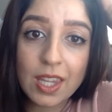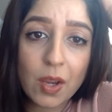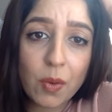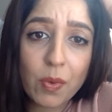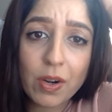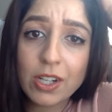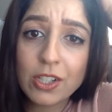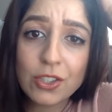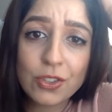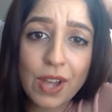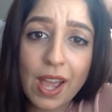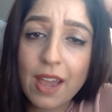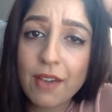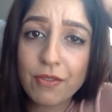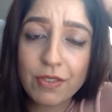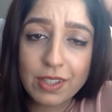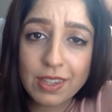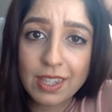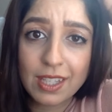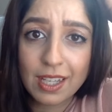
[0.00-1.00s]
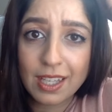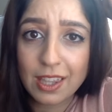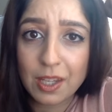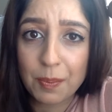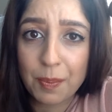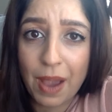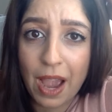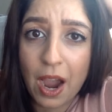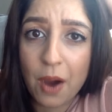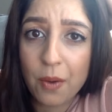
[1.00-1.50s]
They're going to do everything in
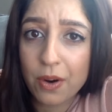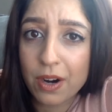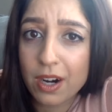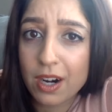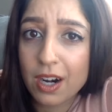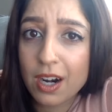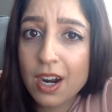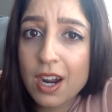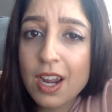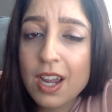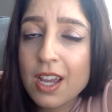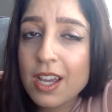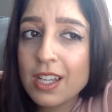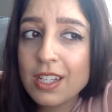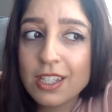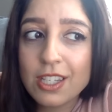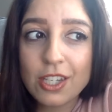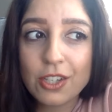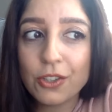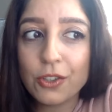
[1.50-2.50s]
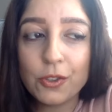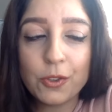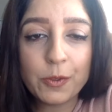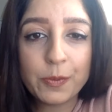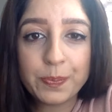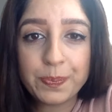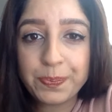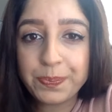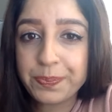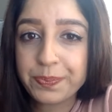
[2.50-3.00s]
their power
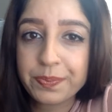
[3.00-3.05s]
to